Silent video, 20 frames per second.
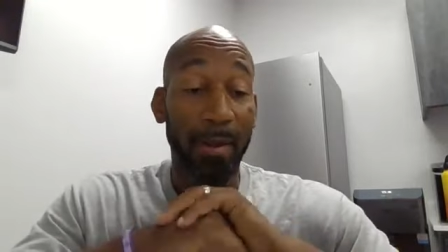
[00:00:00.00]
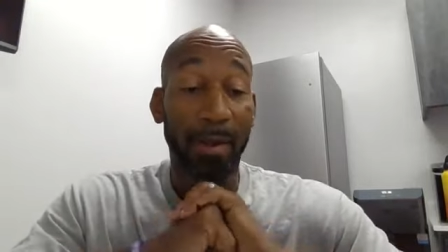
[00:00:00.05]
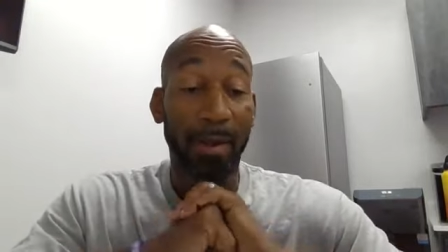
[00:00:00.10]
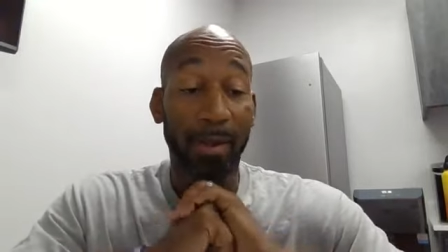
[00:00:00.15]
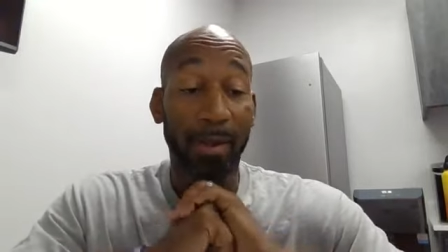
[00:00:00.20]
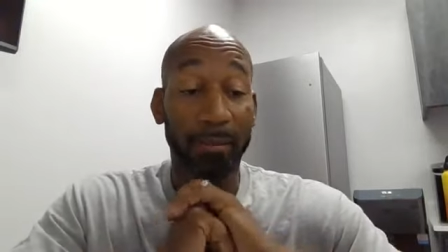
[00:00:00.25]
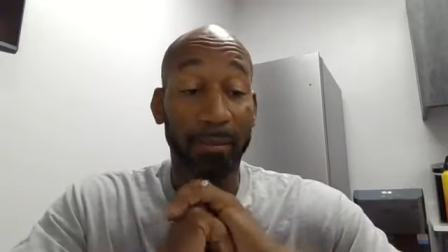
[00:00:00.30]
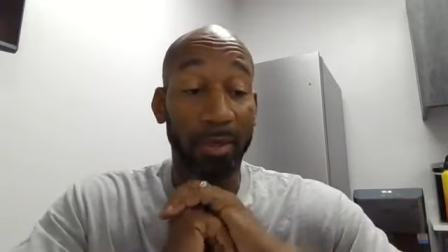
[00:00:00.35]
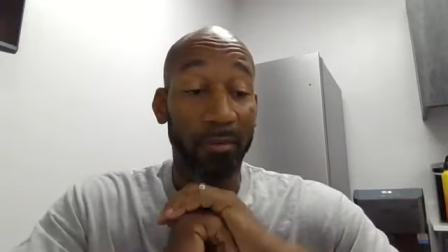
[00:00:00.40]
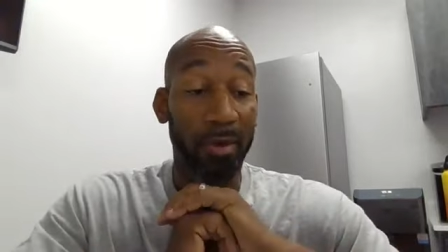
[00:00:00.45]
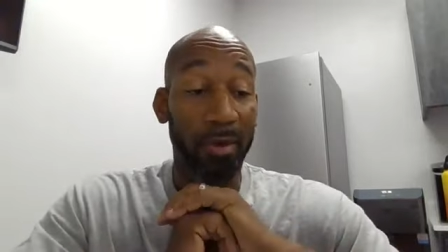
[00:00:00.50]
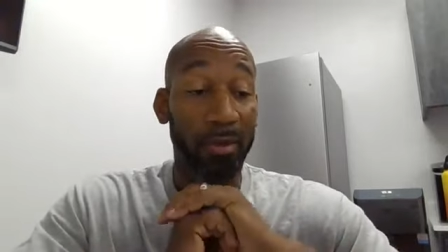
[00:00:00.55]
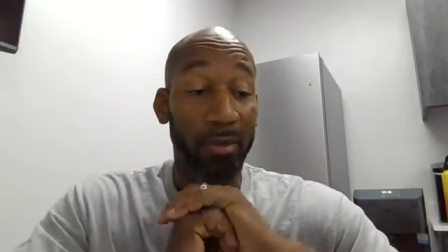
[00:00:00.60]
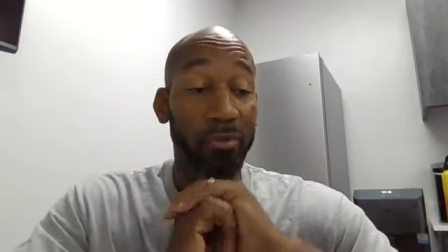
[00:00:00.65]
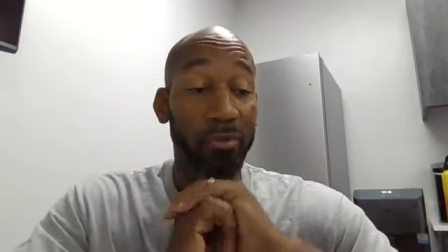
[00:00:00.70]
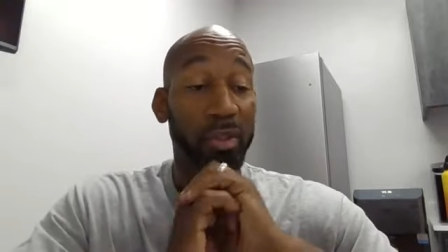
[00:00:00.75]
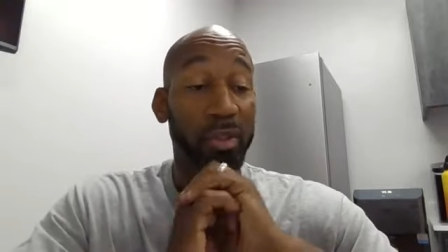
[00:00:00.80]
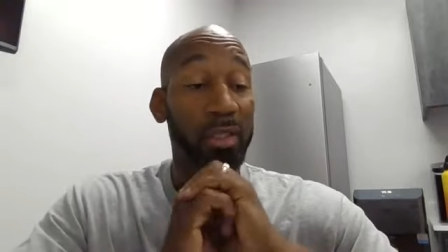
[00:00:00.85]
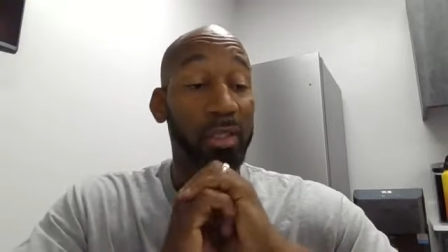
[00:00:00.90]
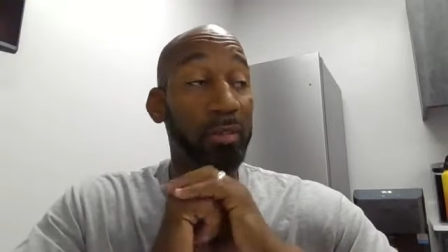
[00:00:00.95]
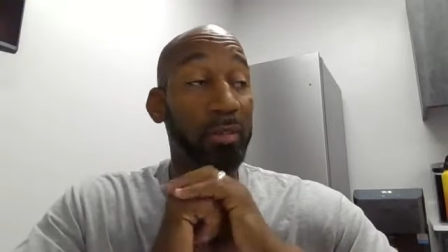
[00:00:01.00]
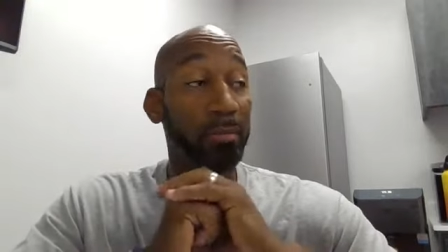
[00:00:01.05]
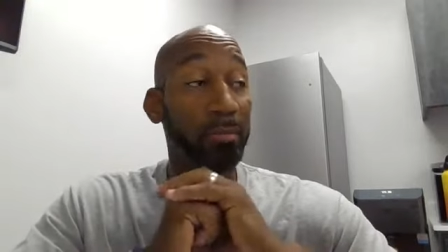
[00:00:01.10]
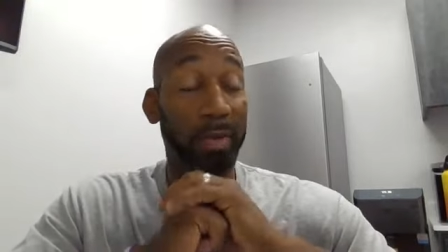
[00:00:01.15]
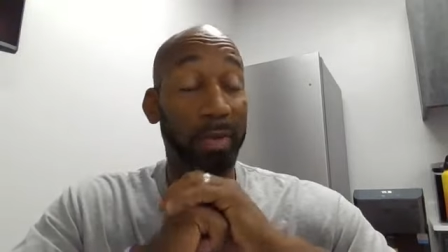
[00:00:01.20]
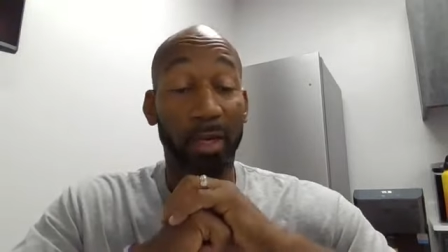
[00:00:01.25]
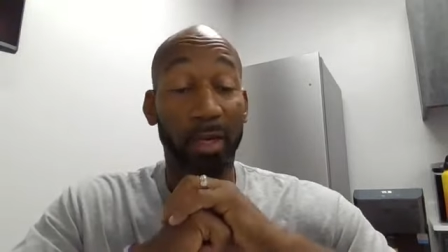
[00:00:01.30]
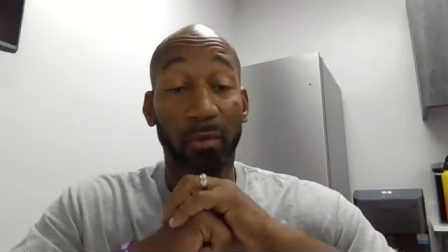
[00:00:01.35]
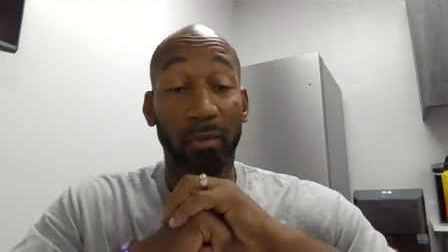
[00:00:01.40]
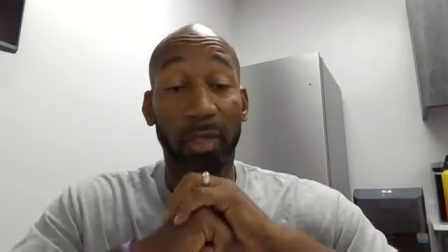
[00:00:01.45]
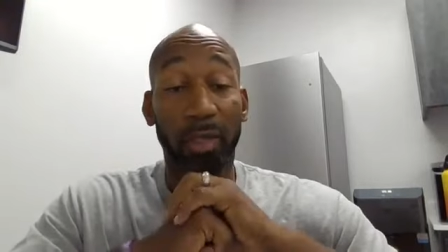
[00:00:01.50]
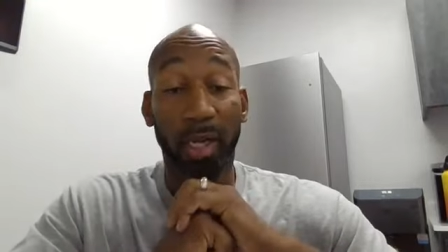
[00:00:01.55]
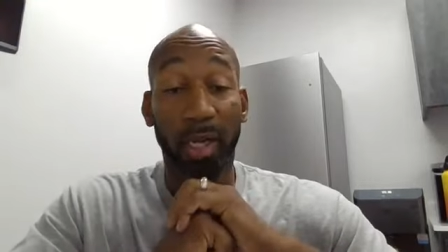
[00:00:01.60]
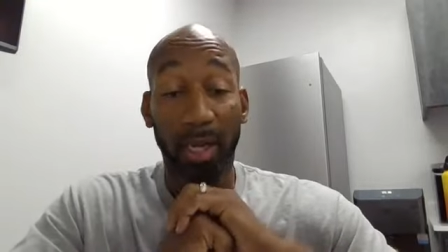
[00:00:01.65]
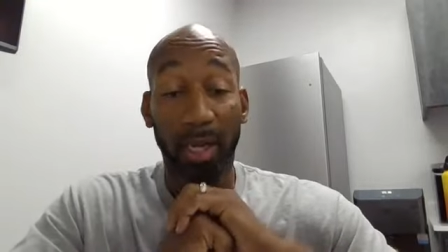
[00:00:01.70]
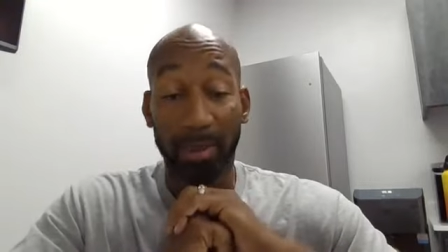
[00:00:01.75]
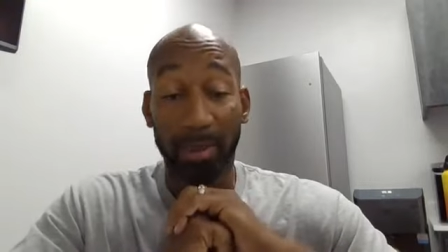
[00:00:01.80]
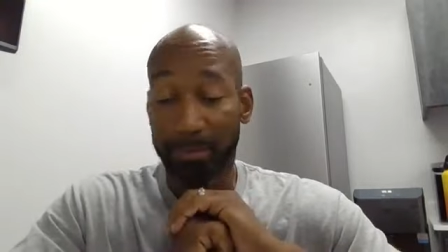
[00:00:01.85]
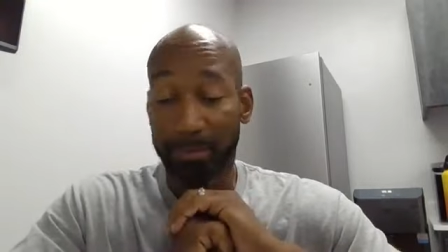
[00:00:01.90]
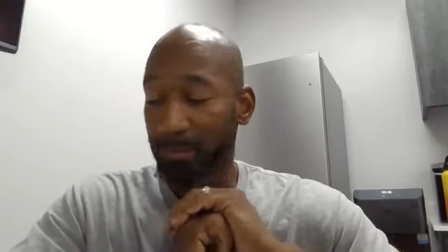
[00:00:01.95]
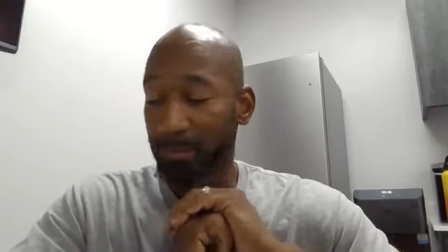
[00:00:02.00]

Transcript: Um, they rather trust man over God.